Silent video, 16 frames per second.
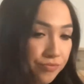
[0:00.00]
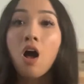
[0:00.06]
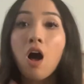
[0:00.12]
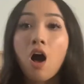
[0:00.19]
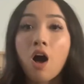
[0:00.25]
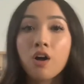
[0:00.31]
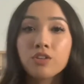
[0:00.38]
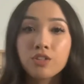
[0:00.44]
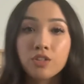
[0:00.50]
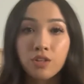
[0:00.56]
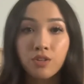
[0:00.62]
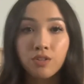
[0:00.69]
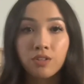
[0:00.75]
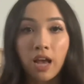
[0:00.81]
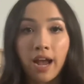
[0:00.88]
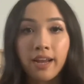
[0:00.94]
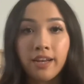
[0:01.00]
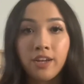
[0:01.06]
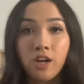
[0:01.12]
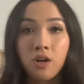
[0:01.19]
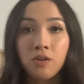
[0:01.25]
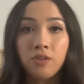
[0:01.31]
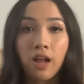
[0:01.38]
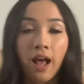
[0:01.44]
Also, side
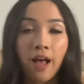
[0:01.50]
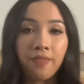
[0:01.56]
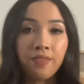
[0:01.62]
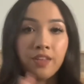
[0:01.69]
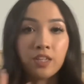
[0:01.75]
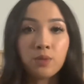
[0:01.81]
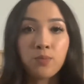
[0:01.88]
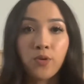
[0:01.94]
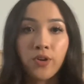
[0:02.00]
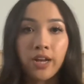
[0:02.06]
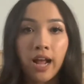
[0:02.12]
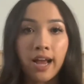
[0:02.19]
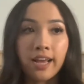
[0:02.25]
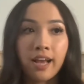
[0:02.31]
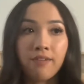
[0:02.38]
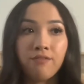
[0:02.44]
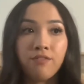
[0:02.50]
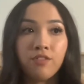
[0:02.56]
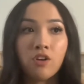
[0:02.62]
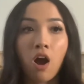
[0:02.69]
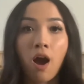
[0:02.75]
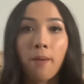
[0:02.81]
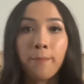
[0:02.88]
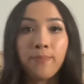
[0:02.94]
note, at this point I have
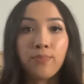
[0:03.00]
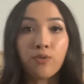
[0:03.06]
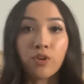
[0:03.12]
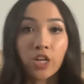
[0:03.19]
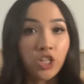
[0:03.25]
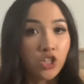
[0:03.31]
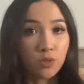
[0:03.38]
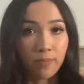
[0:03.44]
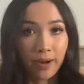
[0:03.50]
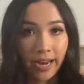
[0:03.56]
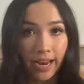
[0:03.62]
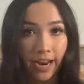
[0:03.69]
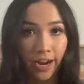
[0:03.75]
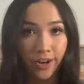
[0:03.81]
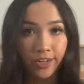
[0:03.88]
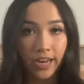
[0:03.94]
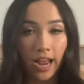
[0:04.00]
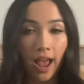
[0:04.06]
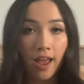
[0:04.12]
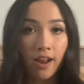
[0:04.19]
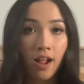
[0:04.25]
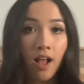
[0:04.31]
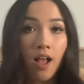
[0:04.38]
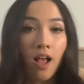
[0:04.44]
not brushed my hair yet.
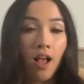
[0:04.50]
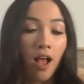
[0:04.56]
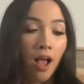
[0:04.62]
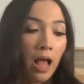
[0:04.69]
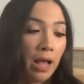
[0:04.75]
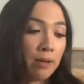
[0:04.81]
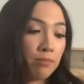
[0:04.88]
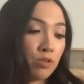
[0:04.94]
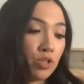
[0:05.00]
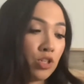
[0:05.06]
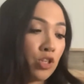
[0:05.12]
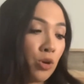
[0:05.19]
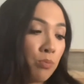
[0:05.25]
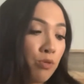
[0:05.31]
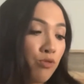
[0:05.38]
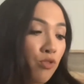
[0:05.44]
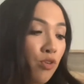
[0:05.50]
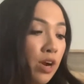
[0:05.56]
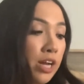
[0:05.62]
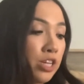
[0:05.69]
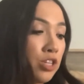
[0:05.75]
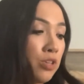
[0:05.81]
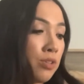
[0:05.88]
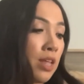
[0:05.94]
So before
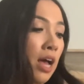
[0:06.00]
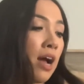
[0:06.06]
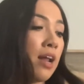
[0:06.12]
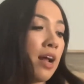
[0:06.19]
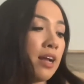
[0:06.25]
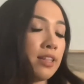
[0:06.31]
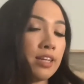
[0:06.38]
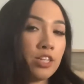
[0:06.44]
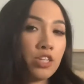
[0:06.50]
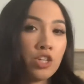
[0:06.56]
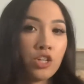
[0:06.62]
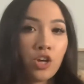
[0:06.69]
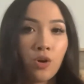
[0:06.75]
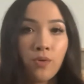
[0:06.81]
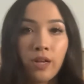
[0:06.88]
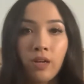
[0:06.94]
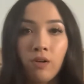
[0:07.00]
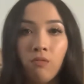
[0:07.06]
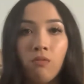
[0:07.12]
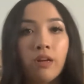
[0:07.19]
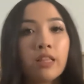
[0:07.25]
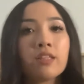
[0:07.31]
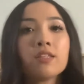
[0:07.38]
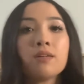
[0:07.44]
I do that, I like to go in
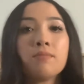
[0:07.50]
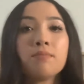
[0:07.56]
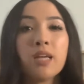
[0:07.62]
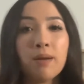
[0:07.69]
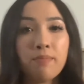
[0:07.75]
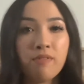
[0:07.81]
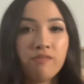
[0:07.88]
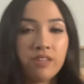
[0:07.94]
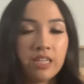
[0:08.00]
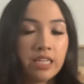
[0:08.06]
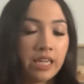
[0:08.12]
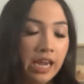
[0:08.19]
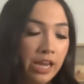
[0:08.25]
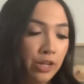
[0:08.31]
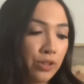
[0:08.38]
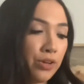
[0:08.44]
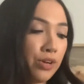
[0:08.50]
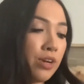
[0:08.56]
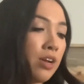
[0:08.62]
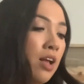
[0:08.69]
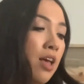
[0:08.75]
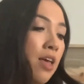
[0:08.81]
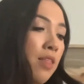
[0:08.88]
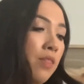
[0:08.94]
with some type of detangler.
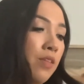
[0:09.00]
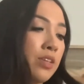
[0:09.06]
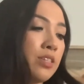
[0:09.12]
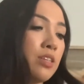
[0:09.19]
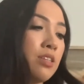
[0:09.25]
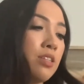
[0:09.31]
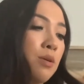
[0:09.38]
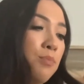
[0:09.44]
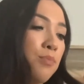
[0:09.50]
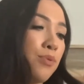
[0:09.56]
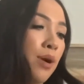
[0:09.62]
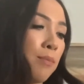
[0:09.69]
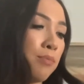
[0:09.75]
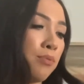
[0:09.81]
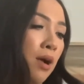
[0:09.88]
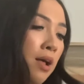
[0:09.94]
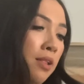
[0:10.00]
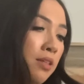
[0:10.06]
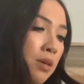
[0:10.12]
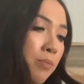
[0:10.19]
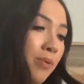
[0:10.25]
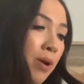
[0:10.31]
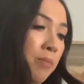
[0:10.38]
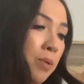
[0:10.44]
This is the Prep Rally
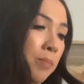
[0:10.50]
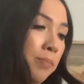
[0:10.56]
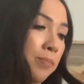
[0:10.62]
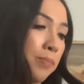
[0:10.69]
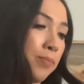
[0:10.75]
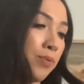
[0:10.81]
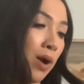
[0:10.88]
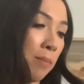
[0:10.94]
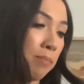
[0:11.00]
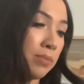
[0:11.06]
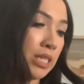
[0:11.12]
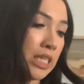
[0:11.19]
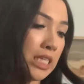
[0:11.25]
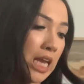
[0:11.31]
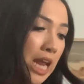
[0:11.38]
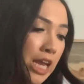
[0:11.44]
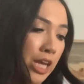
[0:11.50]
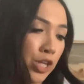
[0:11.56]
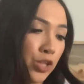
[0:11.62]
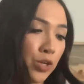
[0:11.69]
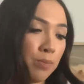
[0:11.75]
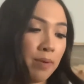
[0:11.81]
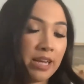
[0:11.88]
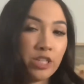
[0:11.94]
Prime and Prep
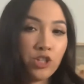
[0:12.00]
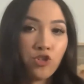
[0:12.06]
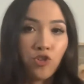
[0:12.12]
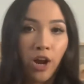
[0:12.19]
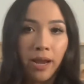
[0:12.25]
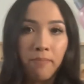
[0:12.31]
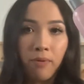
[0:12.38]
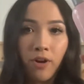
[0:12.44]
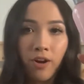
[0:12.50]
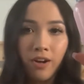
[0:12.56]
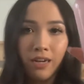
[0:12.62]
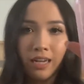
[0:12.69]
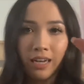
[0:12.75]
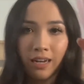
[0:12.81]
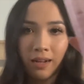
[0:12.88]
Detangler by Dry Bar, and